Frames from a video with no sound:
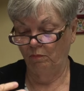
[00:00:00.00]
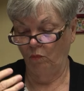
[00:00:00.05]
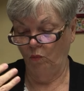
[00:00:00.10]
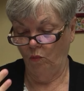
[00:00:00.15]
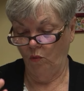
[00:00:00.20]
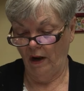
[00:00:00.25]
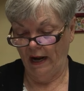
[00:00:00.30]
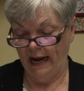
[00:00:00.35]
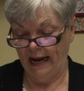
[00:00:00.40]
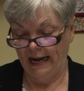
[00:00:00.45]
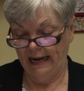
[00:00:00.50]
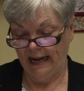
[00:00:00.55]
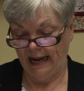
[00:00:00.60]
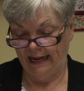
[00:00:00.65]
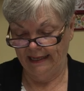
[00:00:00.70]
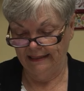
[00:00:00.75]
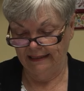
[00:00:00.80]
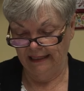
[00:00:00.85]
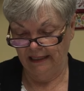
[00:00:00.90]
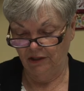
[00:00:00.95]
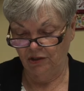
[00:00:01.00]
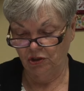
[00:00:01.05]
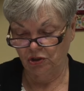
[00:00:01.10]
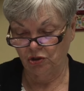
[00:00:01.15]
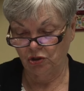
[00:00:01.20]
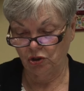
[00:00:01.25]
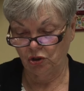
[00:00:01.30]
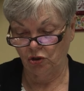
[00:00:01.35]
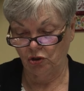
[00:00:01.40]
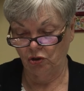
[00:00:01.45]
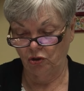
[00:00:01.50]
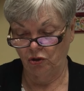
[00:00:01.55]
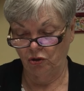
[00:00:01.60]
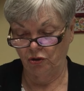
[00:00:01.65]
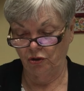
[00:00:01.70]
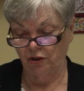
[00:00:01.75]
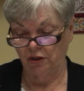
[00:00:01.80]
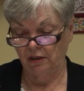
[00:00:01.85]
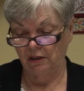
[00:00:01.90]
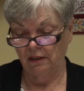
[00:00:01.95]
way I need to
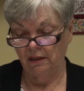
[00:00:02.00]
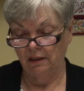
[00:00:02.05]
turn